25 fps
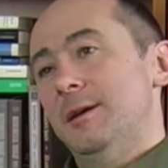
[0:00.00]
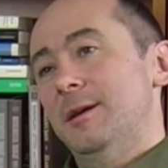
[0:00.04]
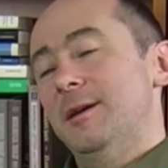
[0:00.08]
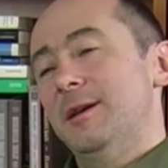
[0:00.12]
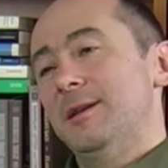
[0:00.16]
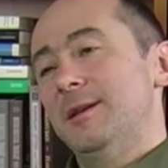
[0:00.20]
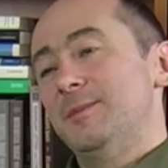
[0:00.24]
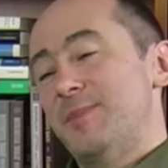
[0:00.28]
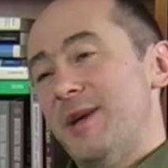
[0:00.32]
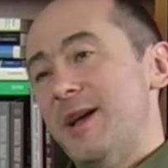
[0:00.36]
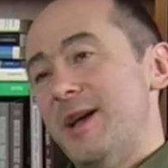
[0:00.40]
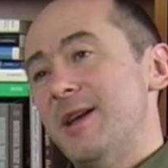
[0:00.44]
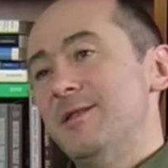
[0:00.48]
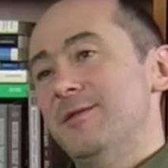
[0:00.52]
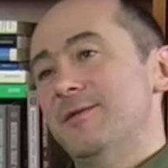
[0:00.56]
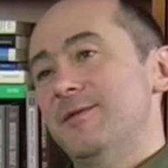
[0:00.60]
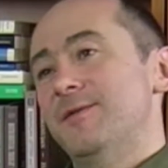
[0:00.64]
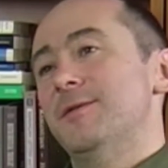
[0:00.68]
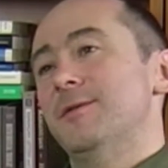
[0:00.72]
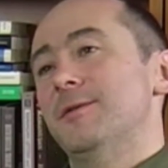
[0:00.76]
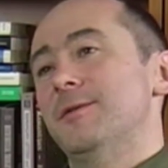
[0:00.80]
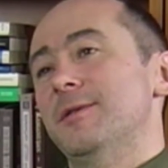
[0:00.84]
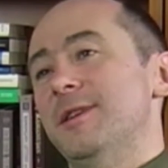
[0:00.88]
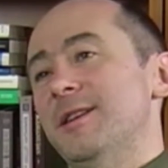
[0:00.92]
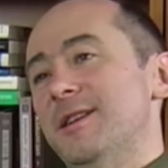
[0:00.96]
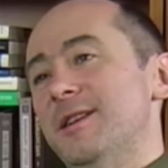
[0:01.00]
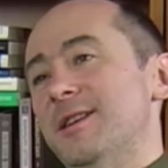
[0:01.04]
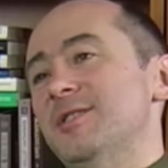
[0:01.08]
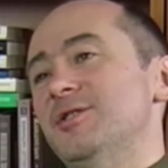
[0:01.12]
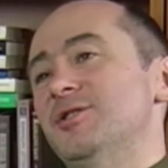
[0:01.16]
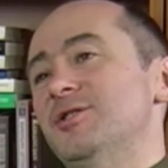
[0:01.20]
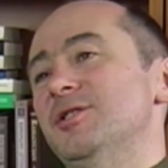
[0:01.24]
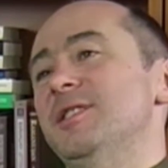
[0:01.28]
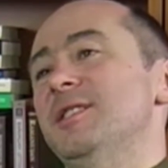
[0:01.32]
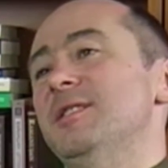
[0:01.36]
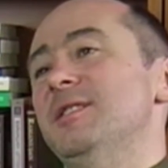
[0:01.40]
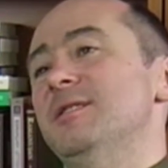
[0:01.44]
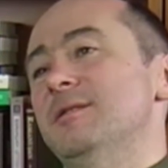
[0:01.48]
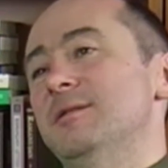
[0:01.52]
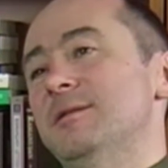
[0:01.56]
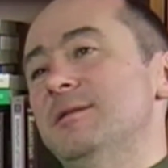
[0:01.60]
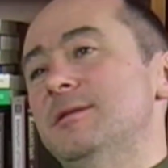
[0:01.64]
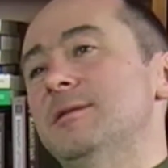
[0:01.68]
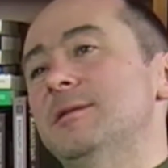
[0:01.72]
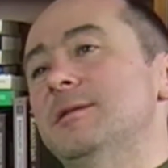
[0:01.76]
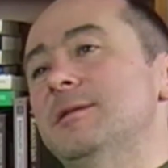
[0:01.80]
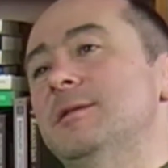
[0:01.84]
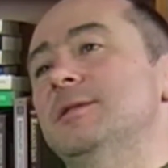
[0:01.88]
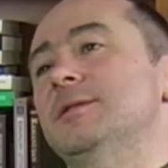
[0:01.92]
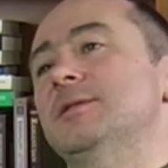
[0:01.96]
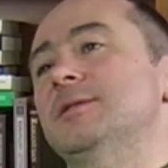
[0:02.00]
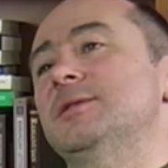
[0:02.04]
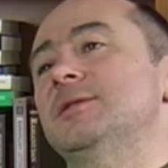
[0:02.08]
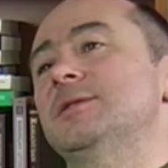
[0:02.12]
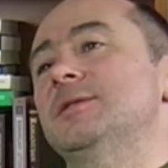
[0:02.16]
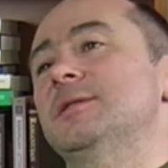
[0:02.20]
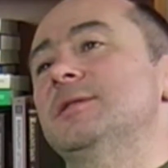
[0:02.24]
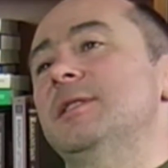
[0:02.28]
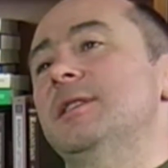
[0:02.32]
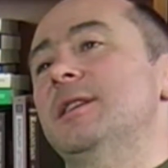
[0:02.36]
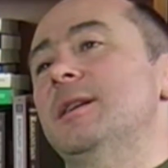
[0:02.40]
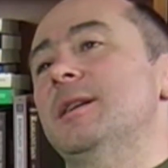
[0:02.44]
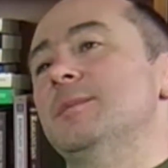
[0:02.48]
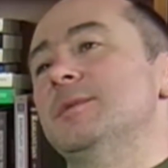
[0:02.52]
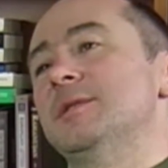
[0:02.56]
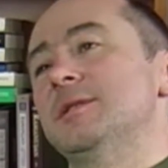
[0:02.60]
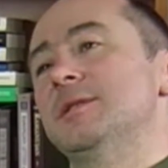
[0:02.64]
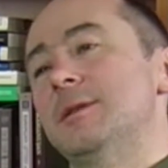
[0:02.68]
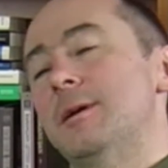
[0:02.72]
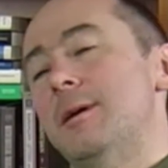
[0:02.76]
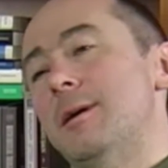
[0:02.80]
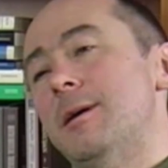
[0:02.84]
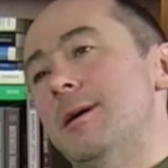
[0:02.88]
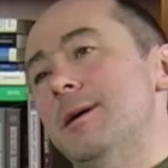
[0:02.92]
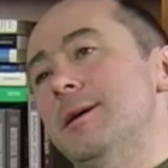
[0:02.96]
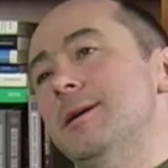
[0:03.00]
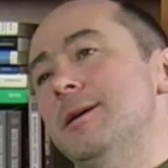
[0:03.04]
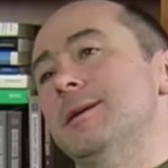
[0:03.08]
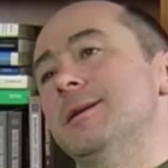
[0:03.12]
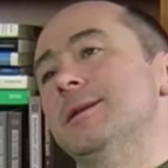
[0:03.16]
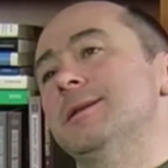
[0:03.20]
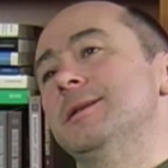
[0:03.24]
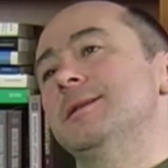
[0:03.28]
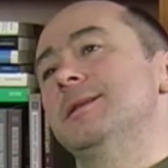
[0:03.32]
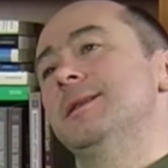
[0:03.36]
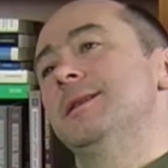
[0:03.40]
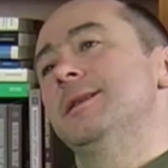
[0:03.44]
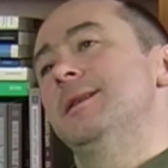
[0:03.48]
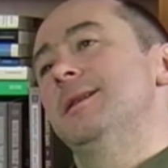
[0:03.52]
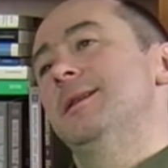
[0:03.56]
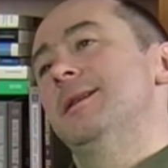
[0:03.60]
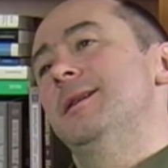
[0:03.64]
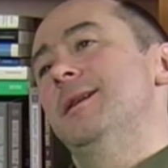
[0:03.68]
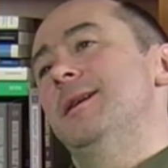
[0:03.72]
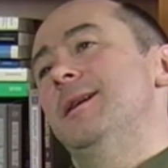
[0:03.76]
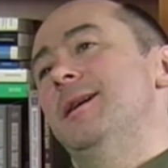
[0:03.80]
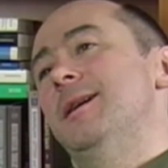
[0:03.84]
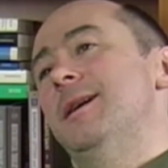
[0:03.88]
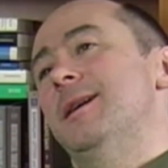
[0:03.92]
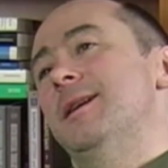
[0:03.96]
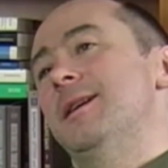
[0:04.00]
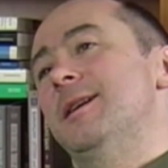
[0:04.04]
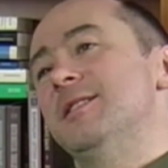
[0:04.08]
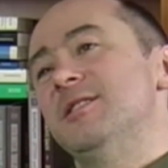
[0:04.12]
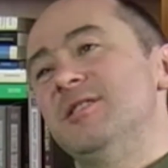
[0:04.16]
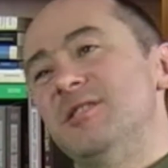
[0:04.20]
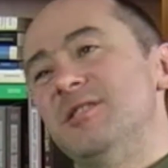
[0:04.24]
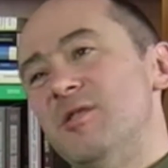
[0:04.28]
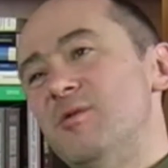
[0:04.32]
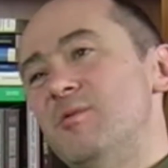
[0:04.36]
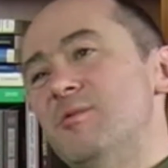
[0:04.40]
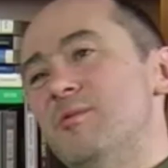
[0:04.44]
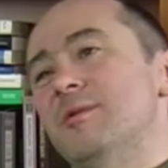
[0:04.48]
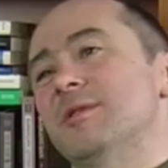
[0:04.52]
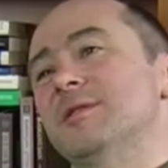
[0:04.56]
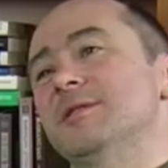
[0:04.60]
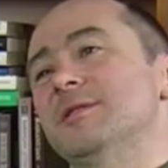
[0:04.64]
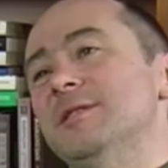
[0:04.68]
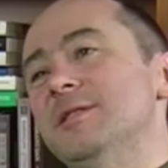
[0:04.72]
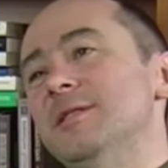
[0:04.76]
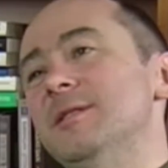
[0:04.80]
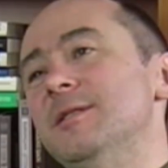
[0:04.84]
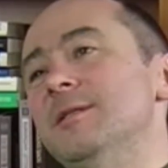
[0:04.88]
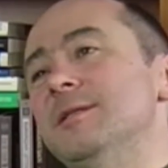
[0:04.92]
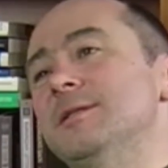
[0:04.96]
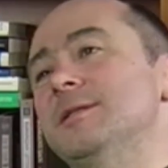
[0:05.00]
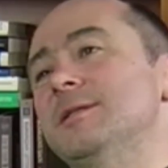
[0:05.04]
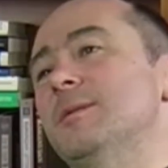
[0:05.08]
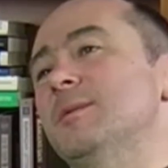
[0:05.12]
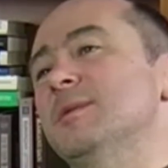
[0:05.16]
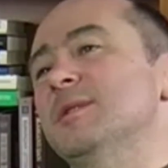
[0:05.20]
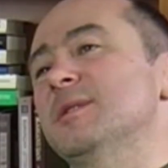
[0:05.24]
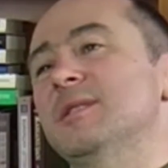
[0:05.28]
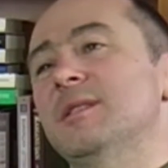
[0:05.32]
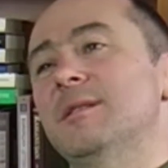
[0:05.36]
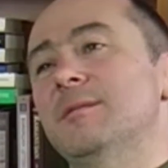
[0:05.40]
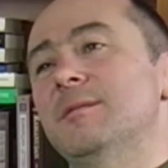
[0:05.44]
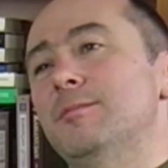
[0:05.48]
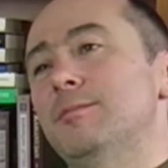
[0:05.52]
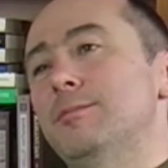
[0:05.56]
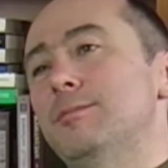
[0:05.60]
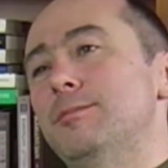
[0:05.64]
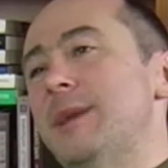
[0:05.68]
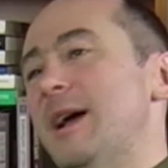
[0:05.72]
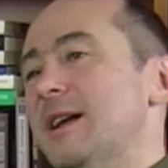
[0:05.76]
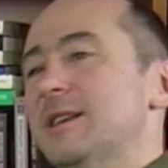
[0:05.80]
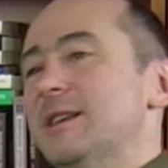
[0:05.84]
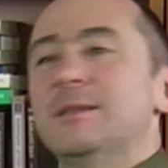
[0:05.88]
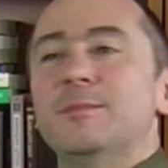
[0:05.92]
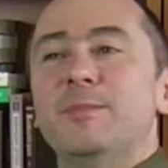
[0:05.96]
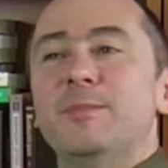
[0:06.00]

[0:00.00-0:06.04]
It's painful, it actually hurts, and I'm tired, and I don't want to do this, I want to go back to